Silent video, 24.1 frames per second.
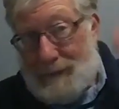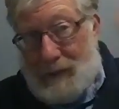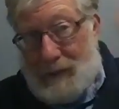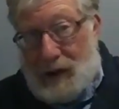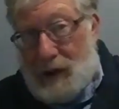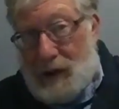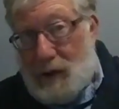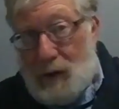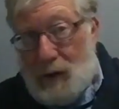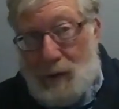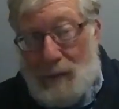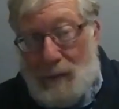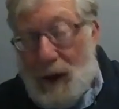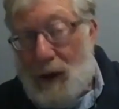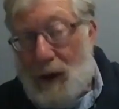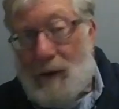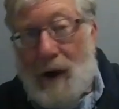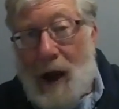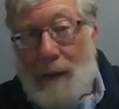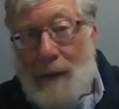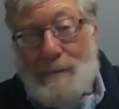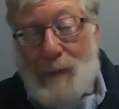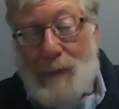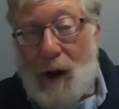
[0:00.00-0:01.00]
to
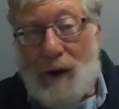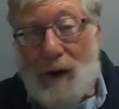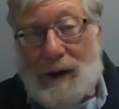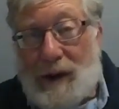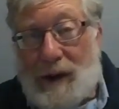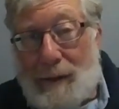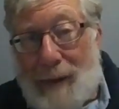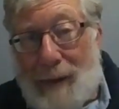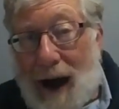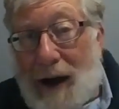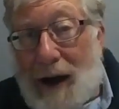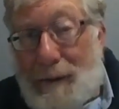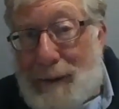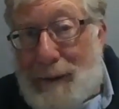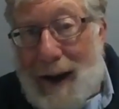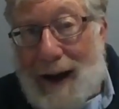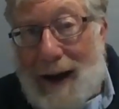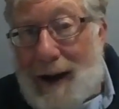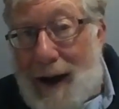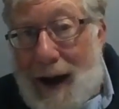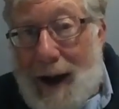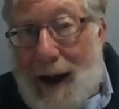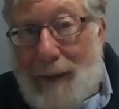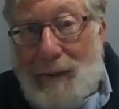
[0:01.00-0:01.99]
Marat
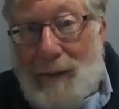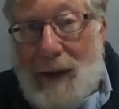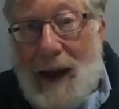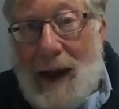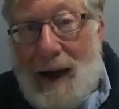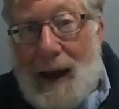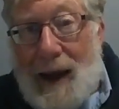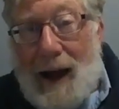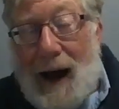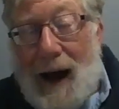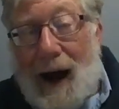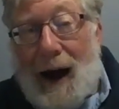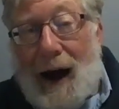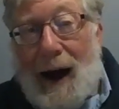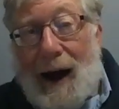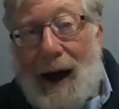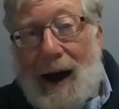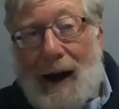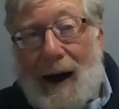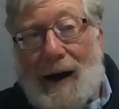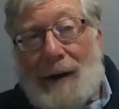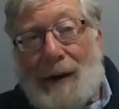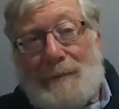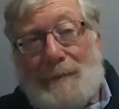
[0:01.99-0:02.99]
HaMachpelah,
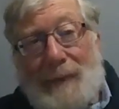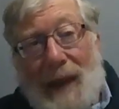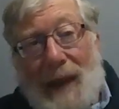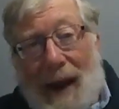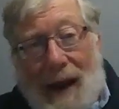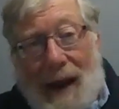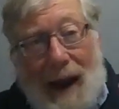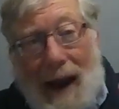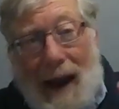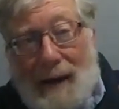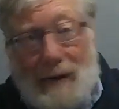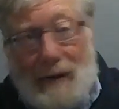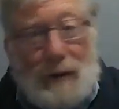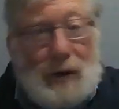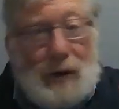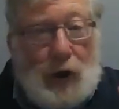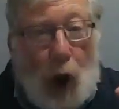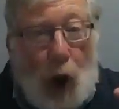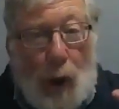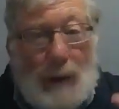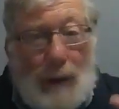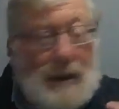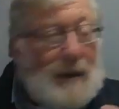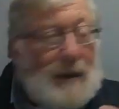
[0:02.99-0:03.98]
and it was
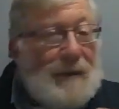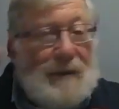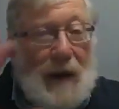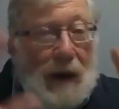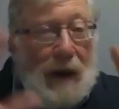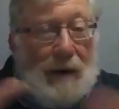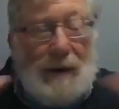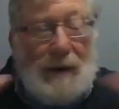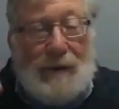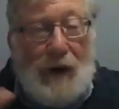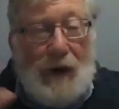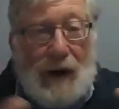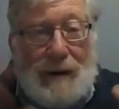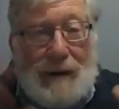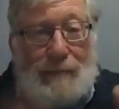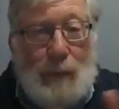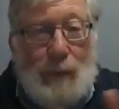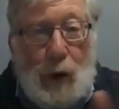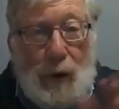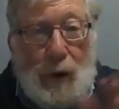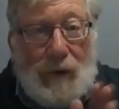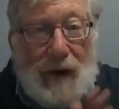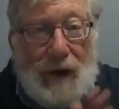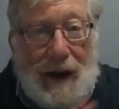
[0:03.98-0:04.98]
always very, very
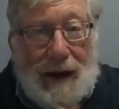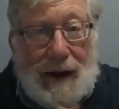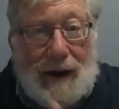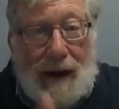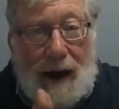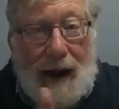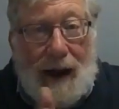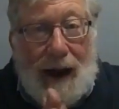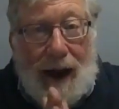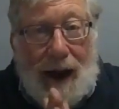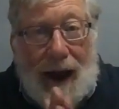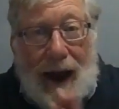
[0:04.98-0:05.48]
moving.